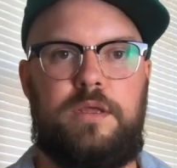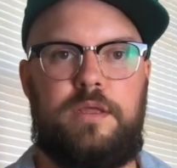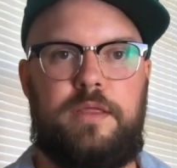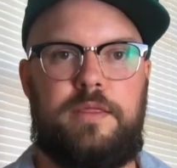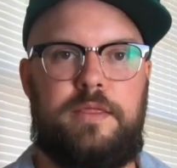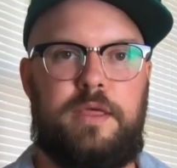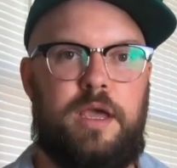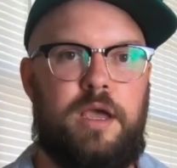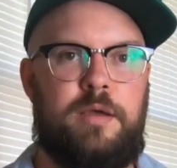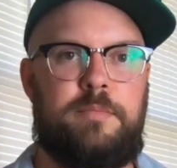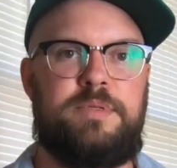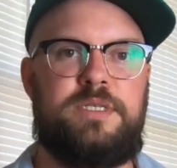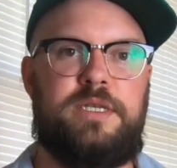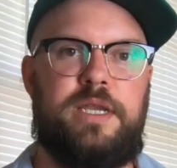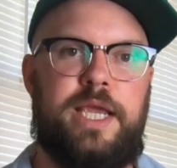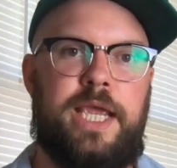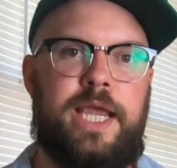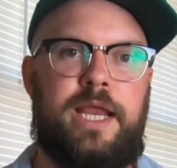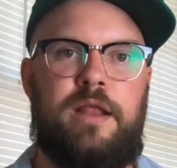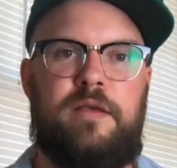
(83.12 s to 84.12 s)
the
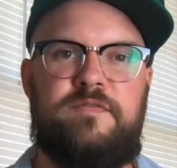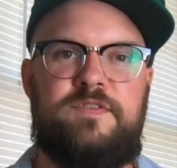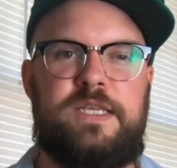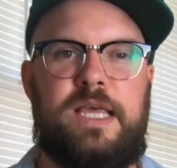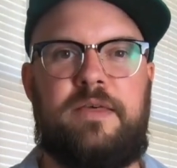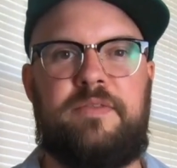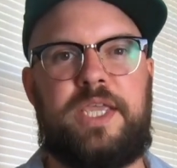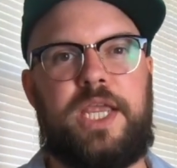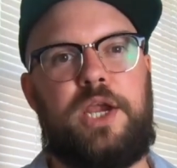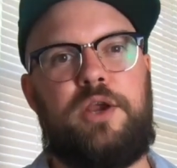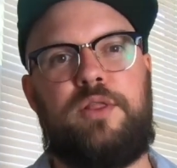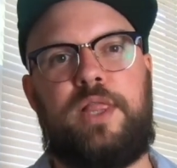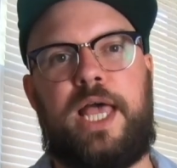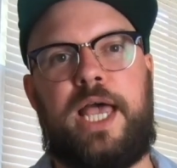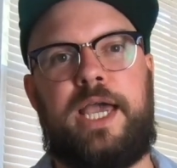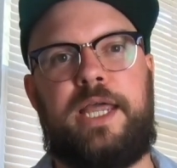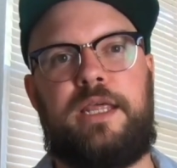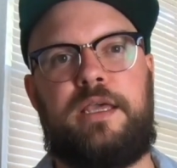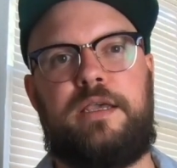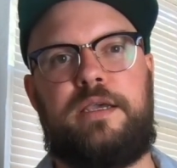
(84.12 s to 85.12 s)
upstate of South
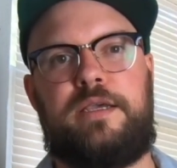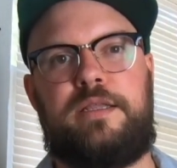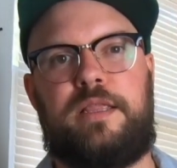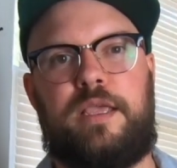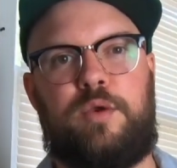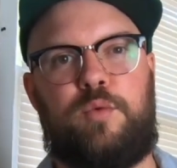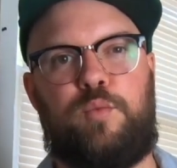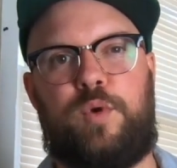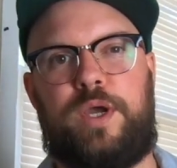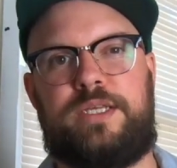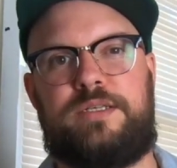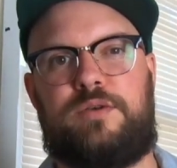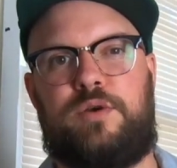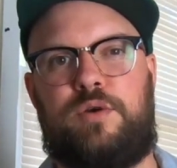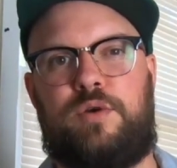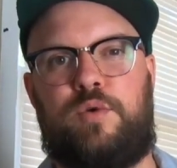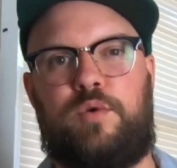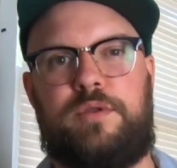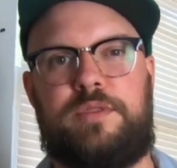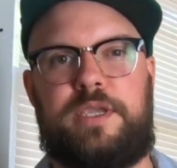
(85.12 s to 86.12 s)
Carolina and like
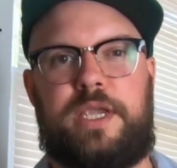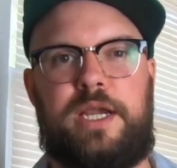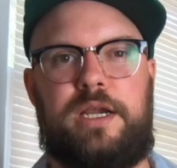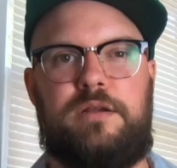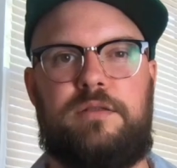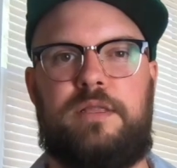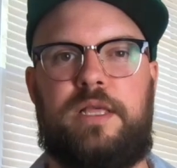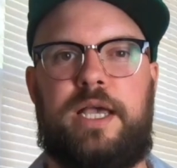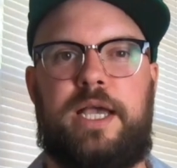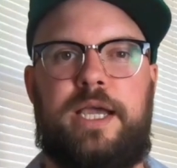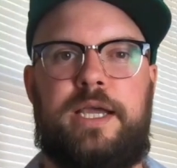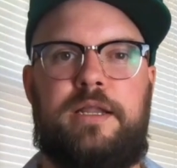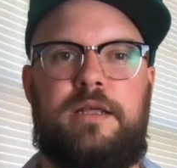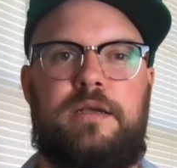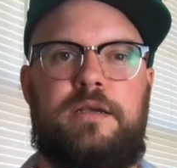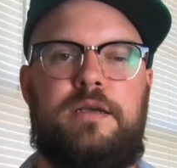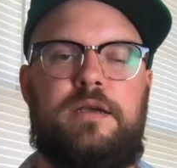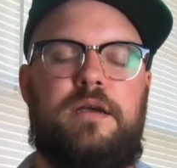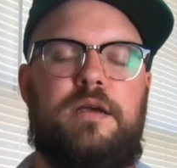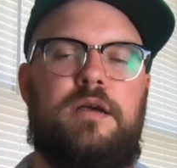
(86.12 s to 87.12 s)
western North
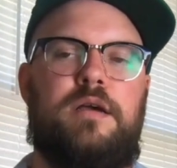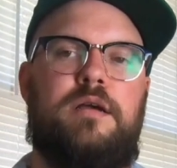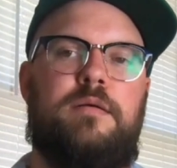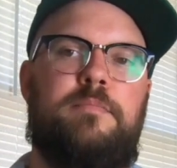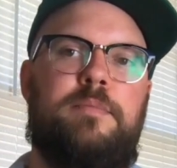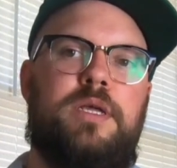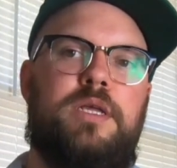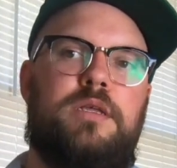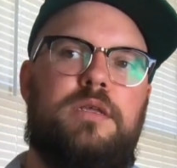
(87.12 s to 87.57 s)
Carolina.